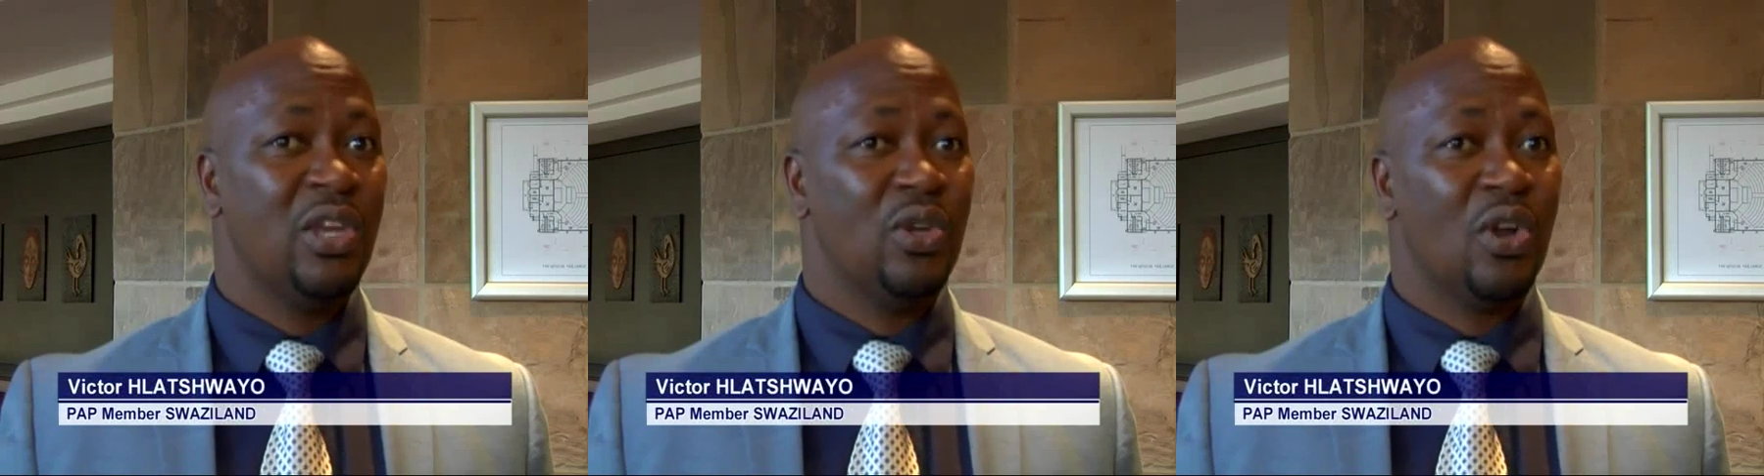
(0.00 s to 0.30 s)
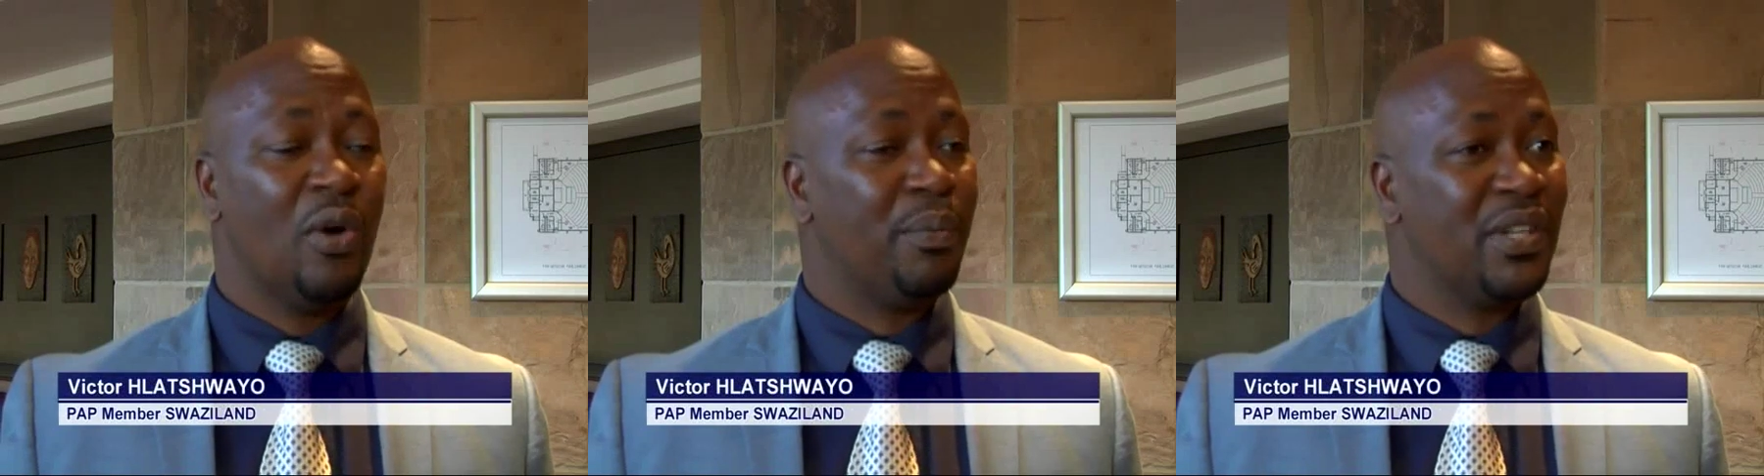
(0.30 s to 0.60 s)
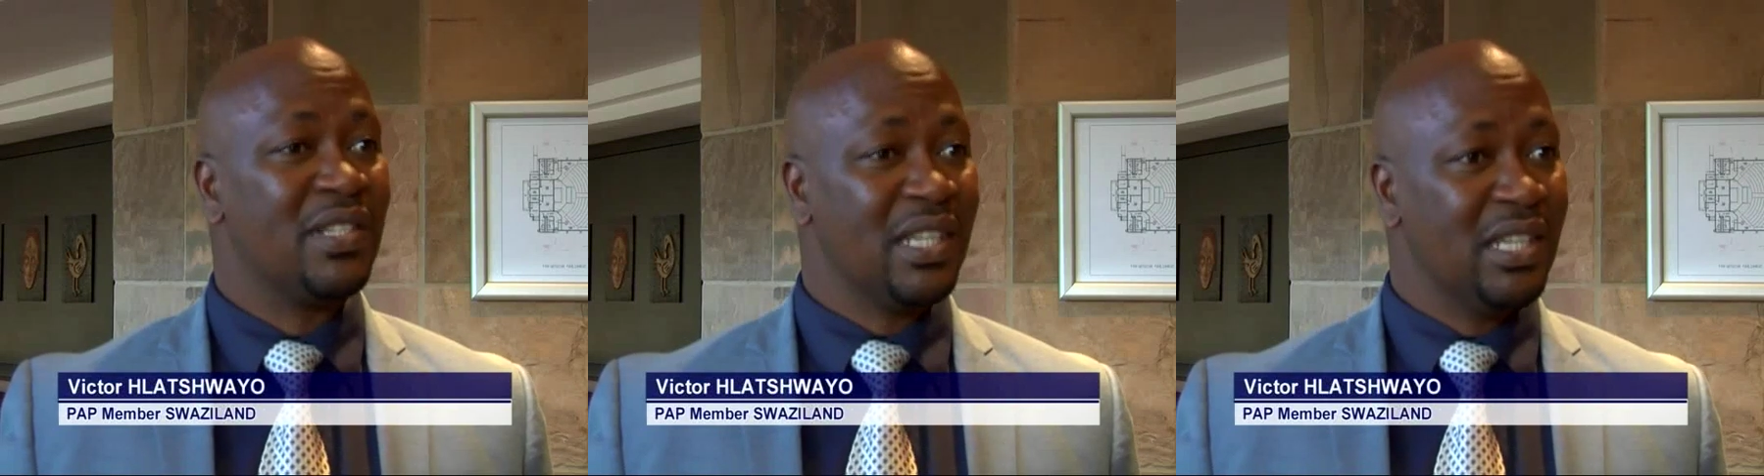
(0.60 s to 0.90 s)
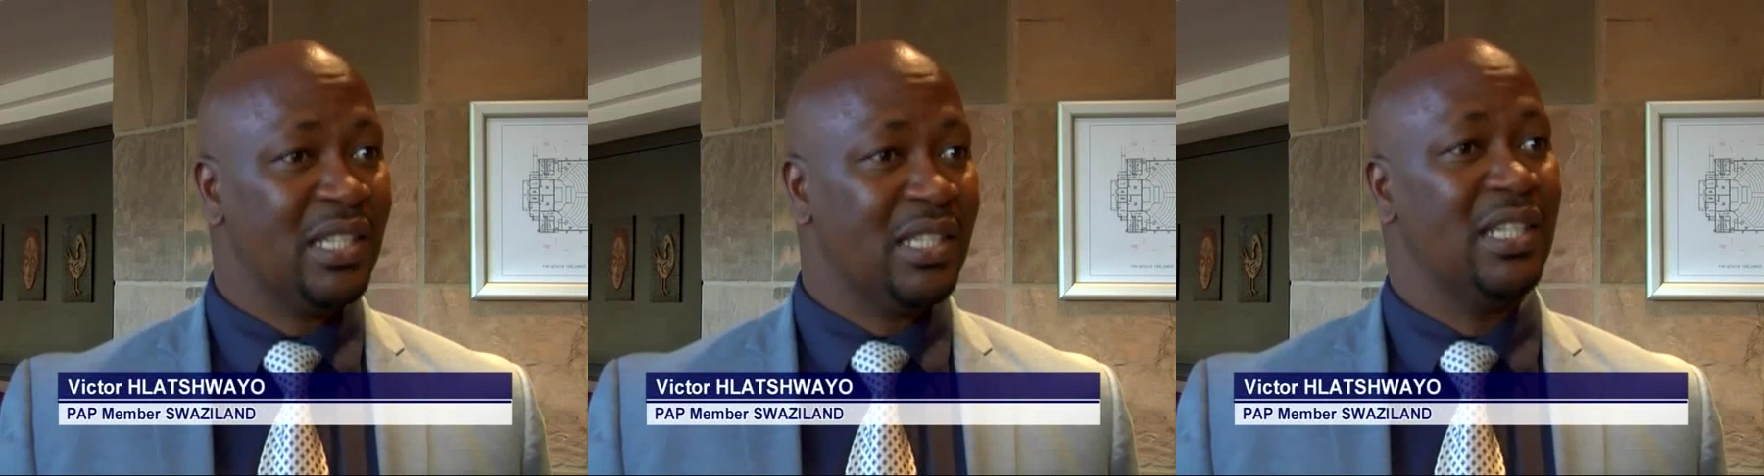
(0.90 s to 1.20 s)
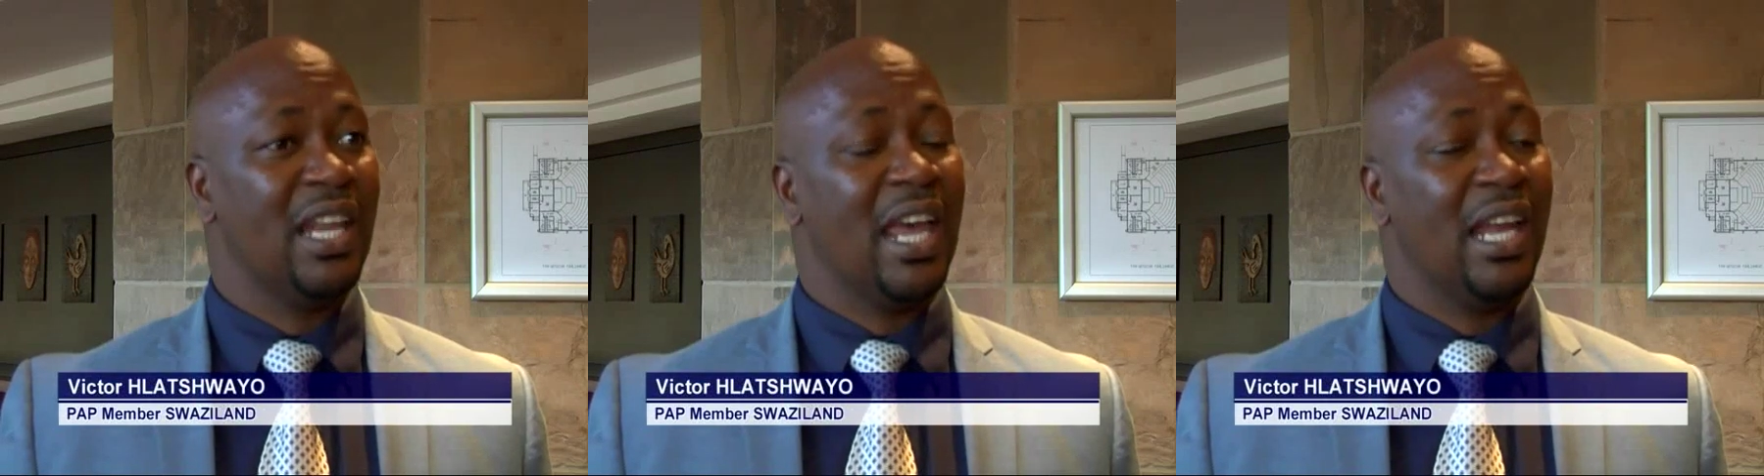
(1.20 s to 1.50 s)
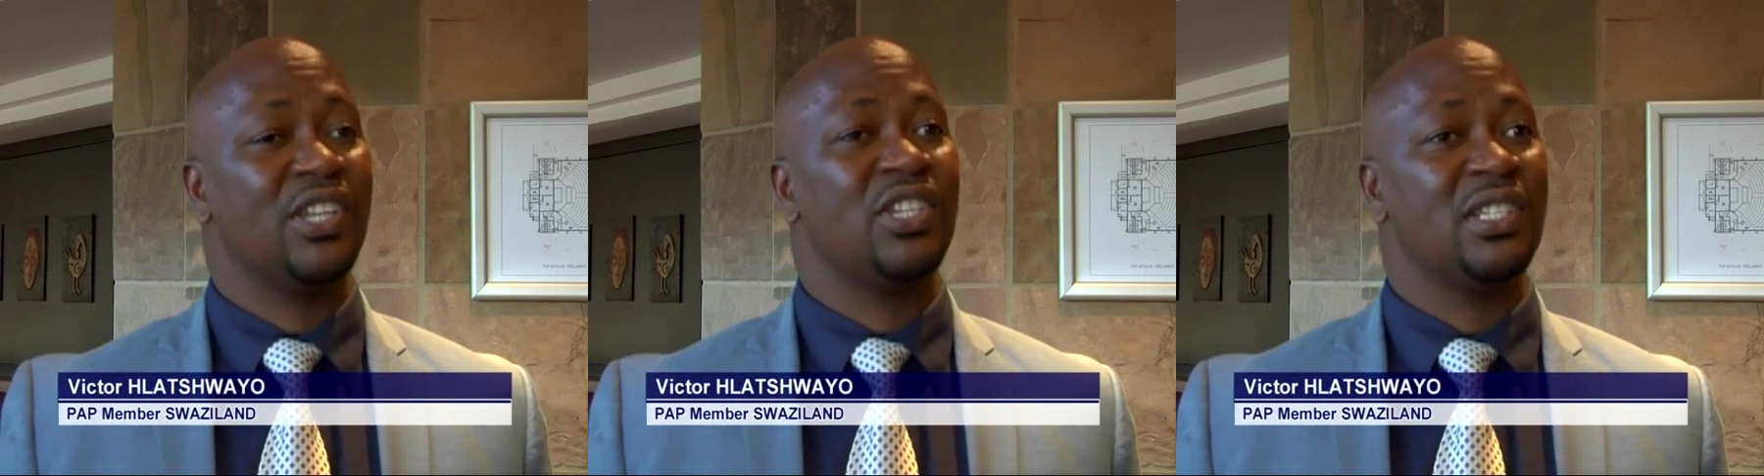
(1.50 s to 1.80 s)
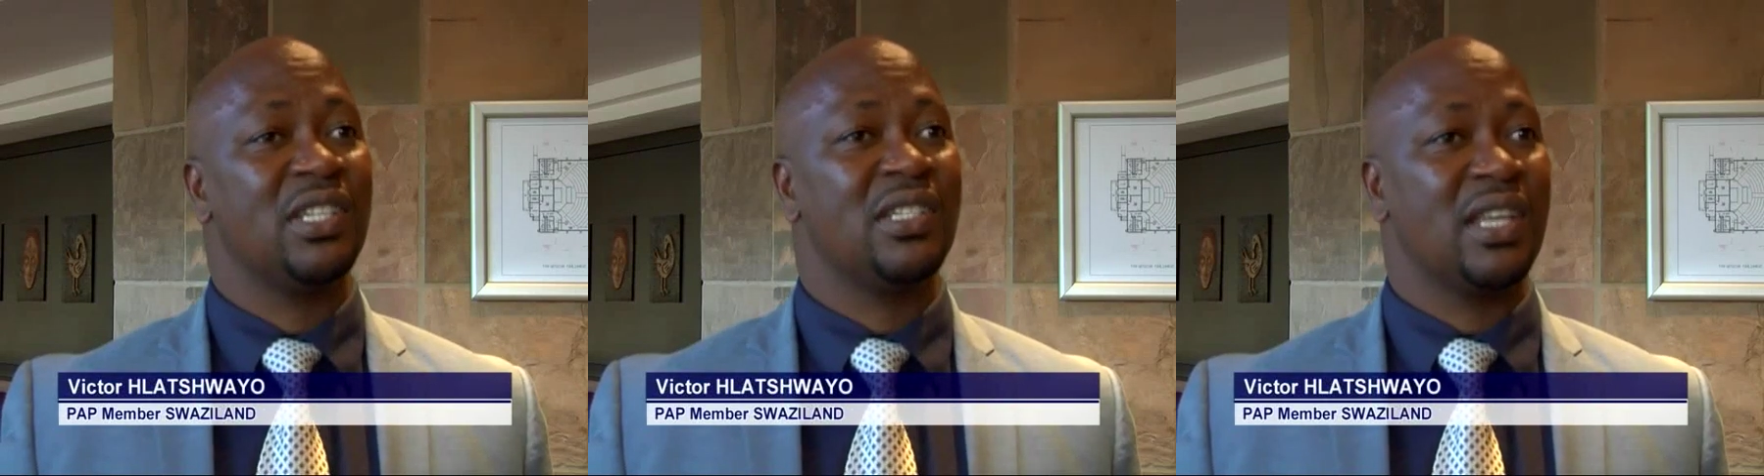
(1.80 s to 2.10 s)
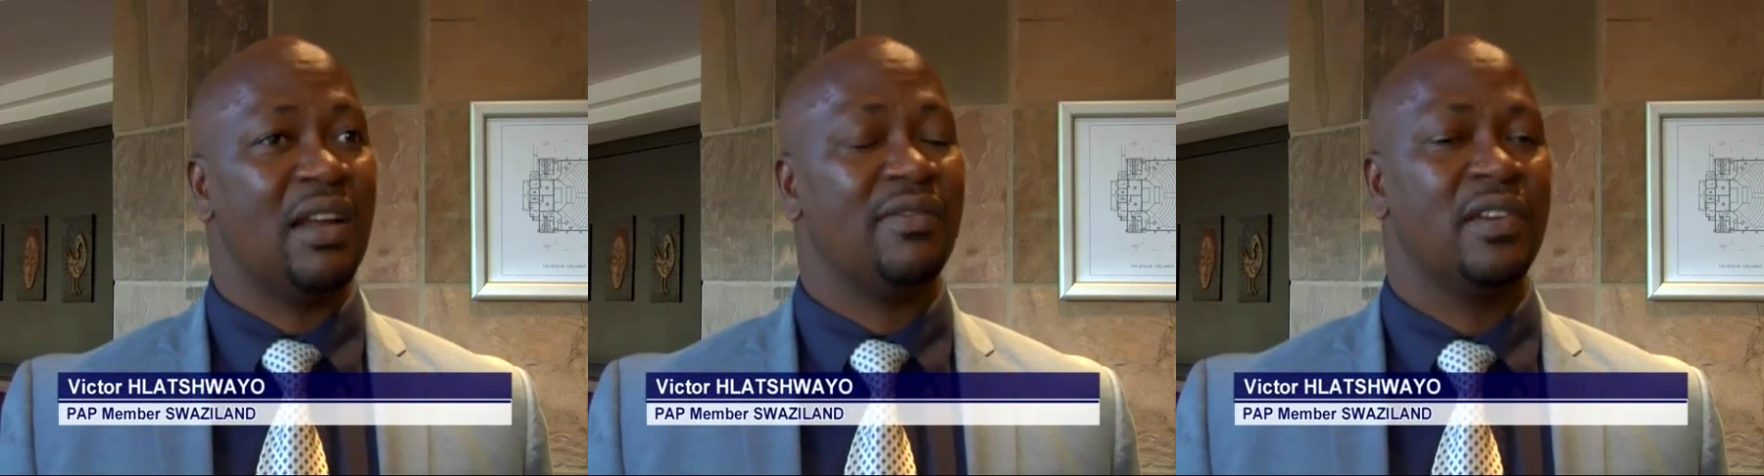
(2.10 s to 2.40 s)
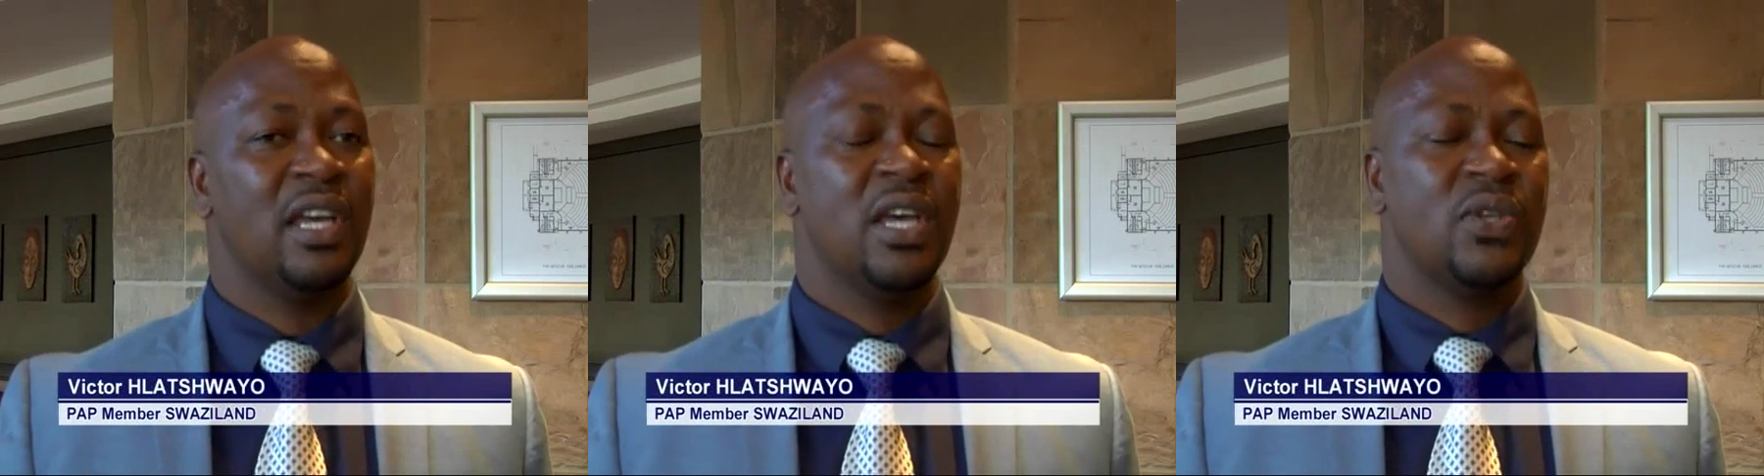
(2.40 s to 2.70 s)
you know, precede the elections itself.